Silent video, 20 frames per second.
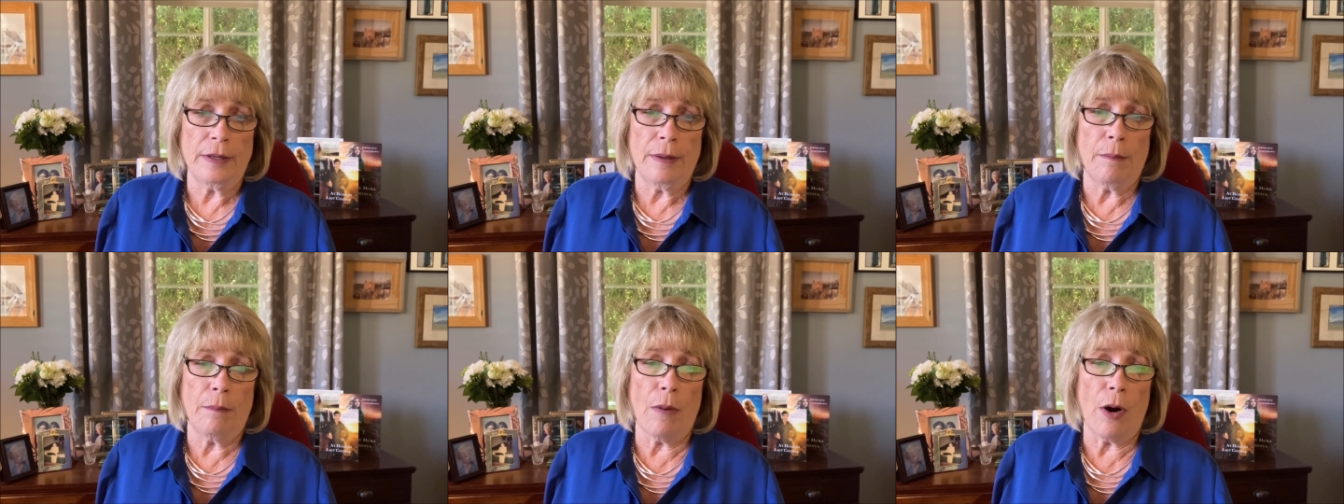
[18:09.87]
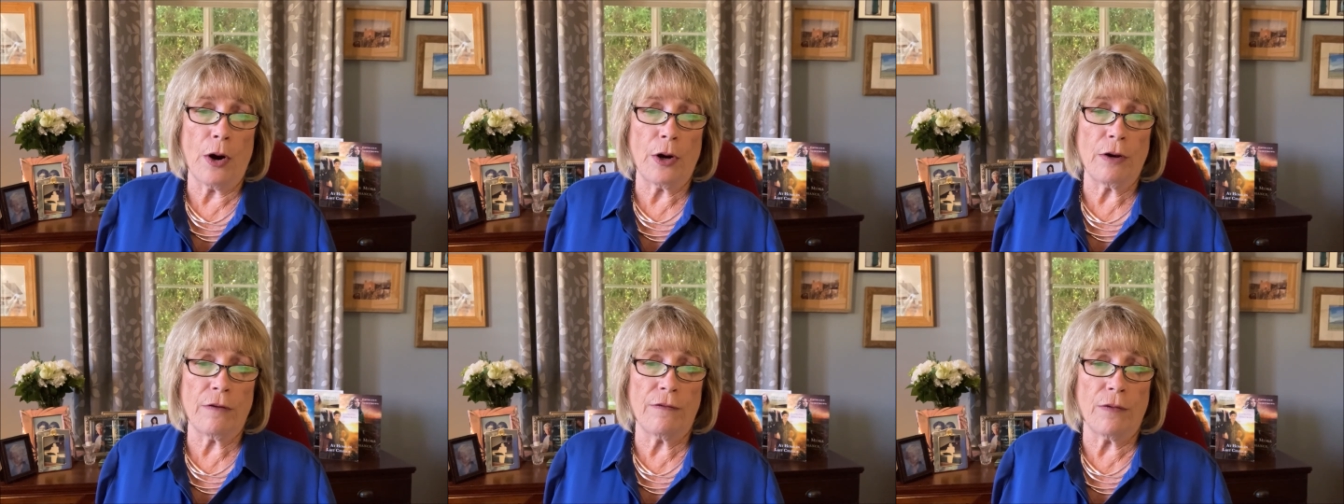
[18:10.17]

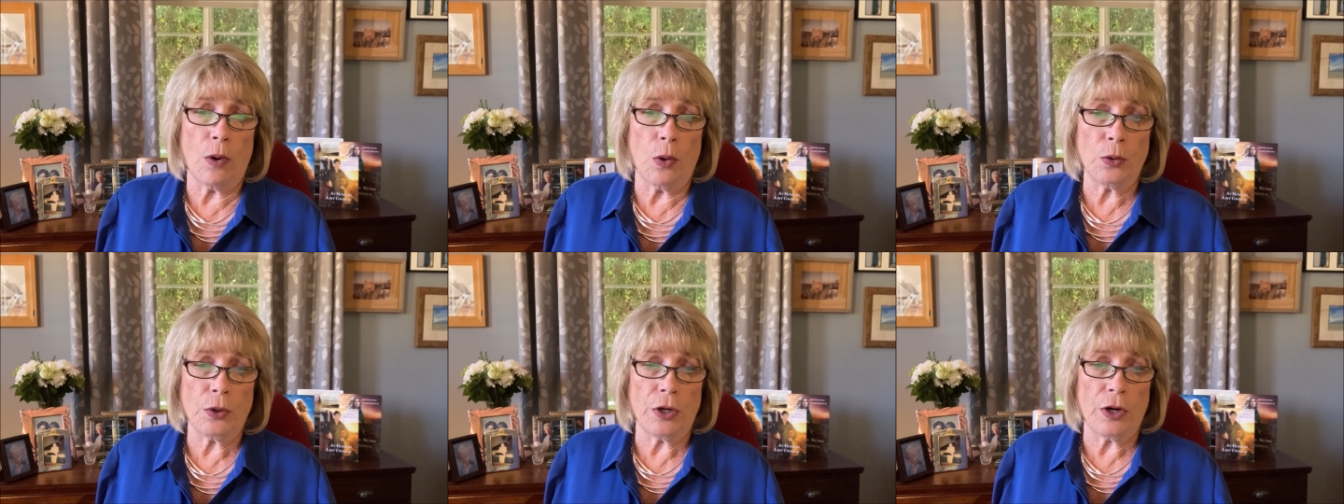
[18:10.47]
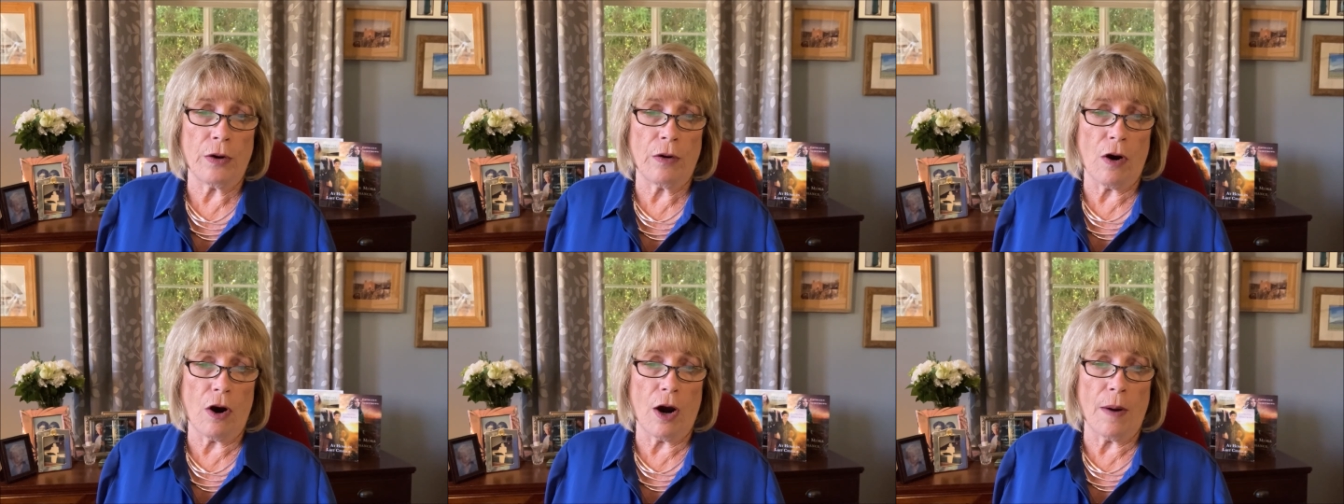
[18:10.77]
Marta folded
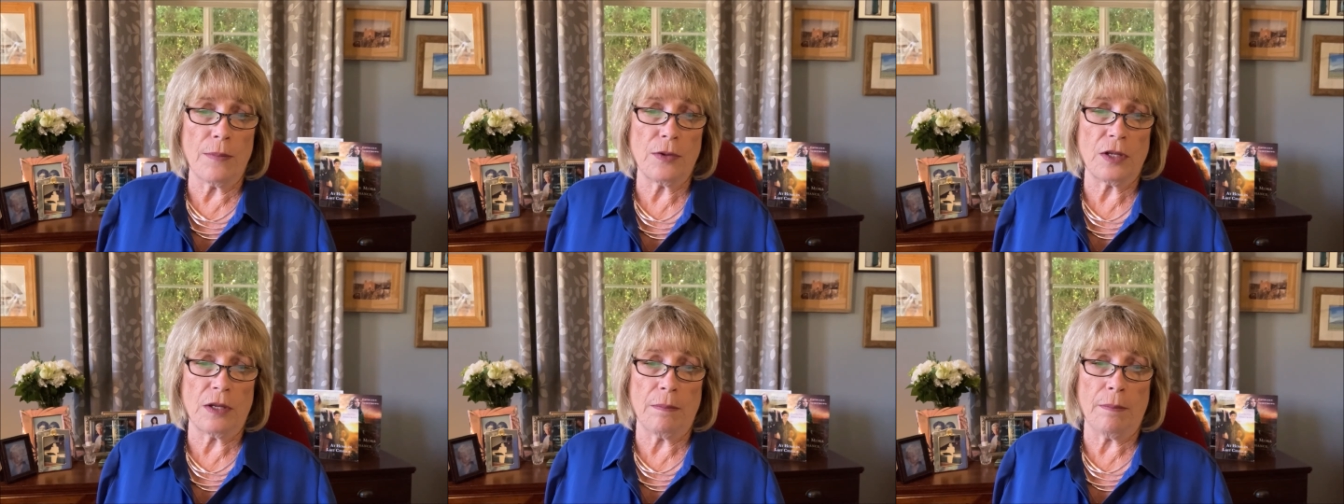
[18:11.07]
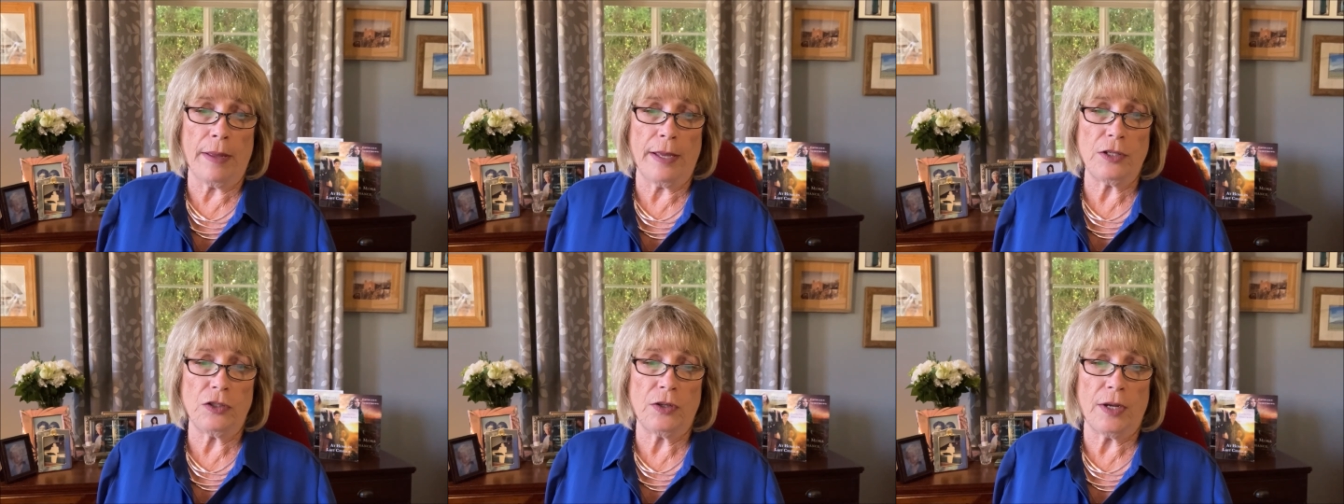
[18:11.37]
her arms and
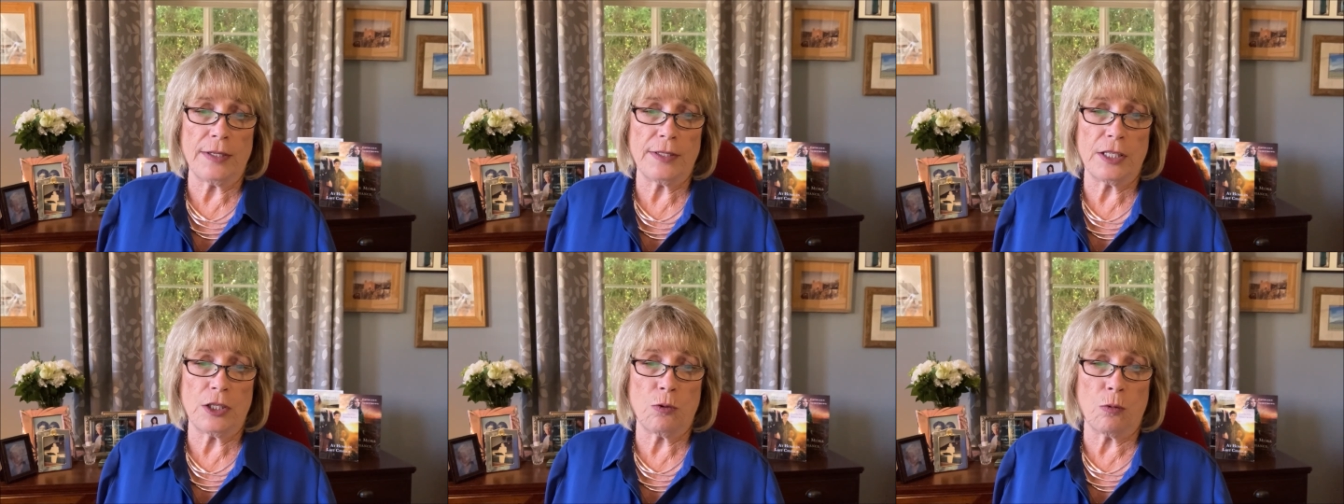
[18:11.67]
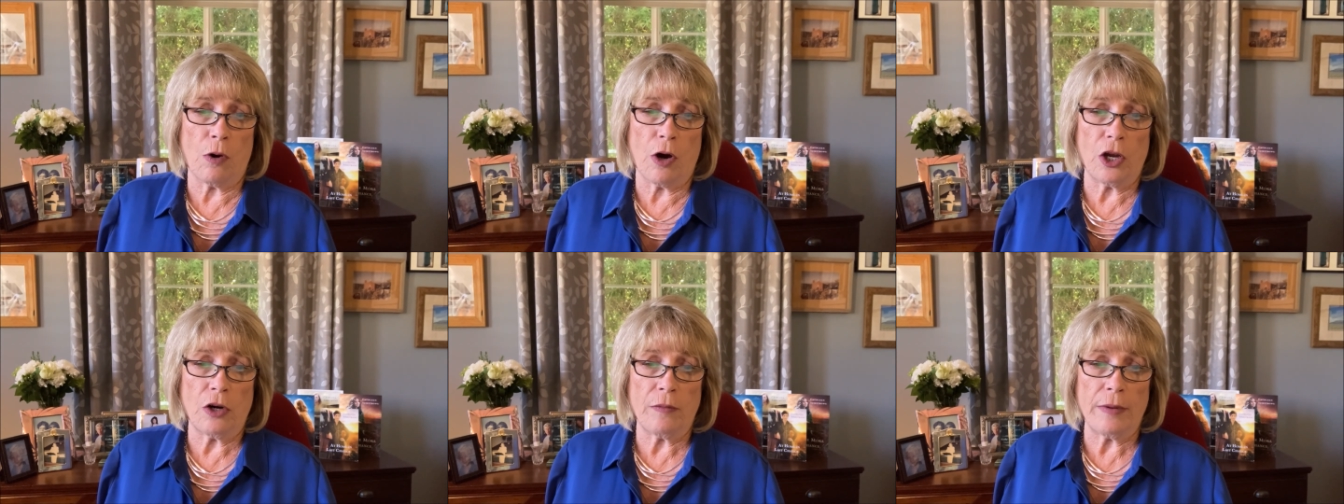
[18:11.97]
met Jess's
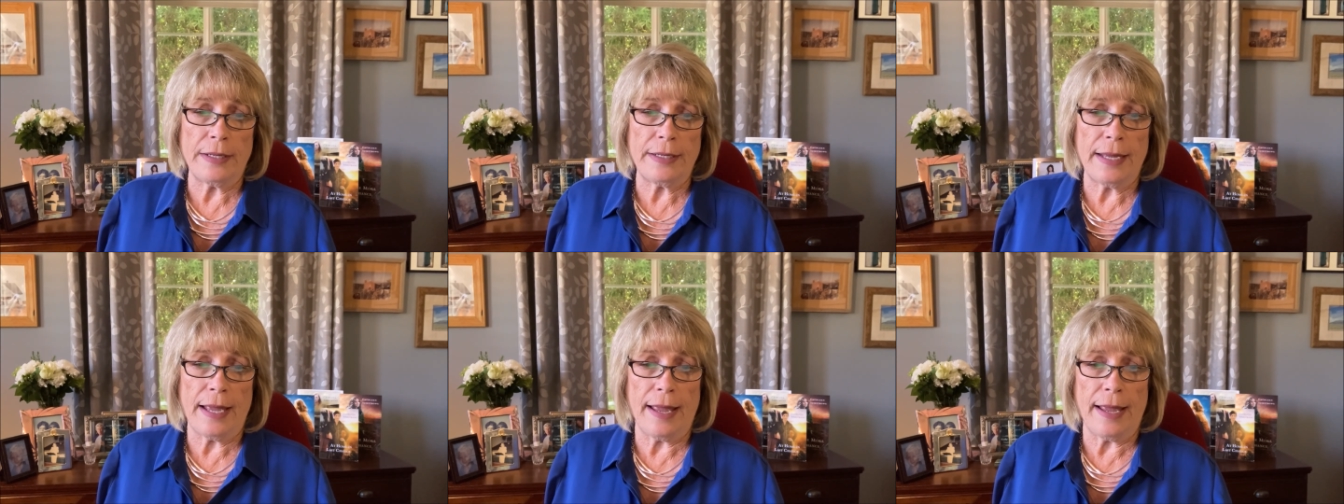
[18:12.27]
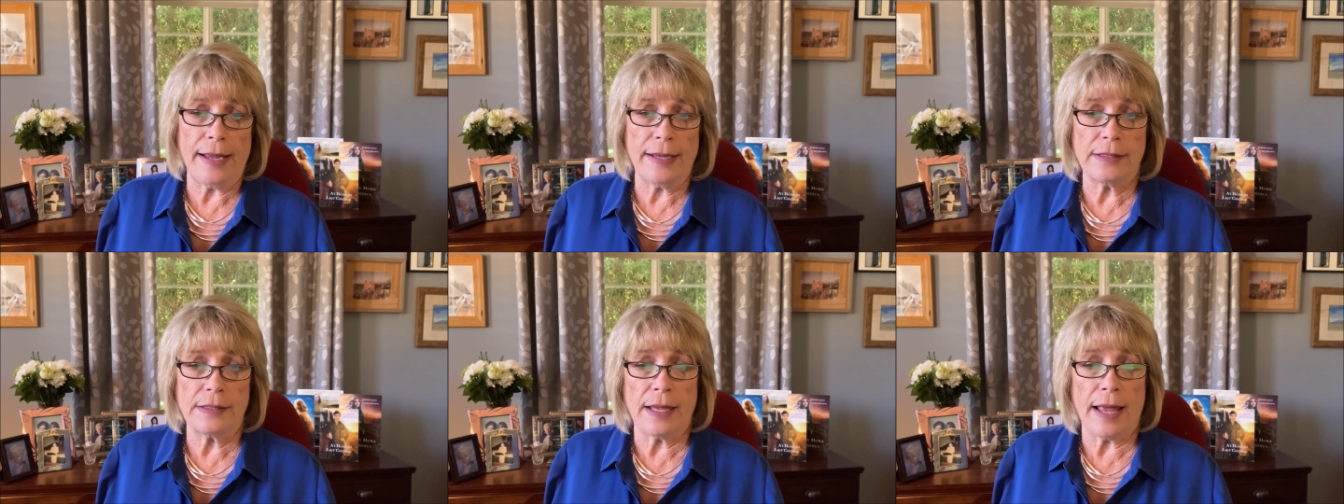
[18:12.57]
watery
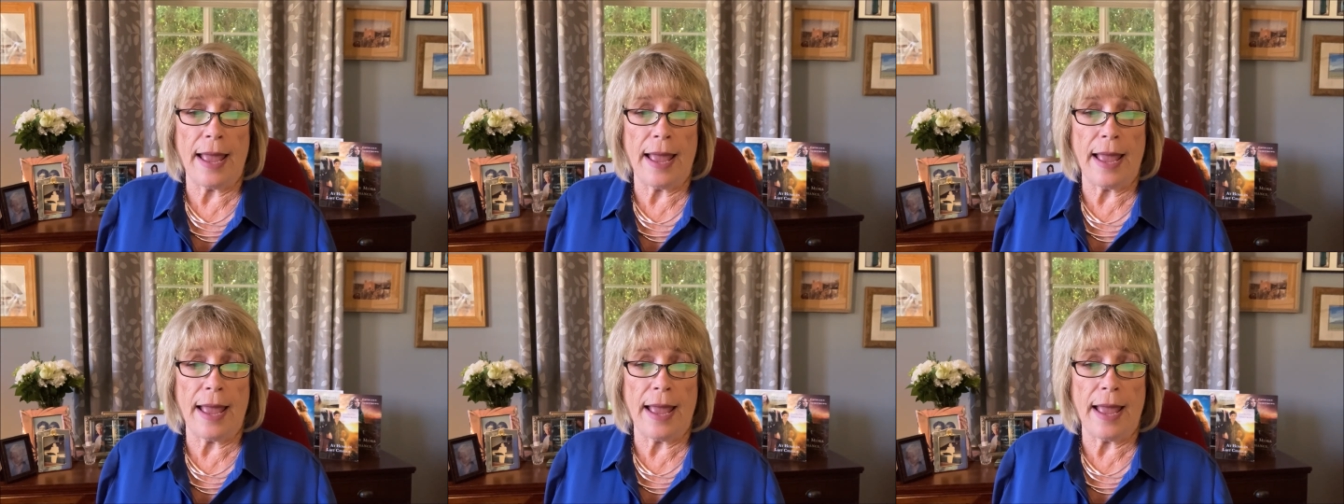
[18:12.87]
gaze.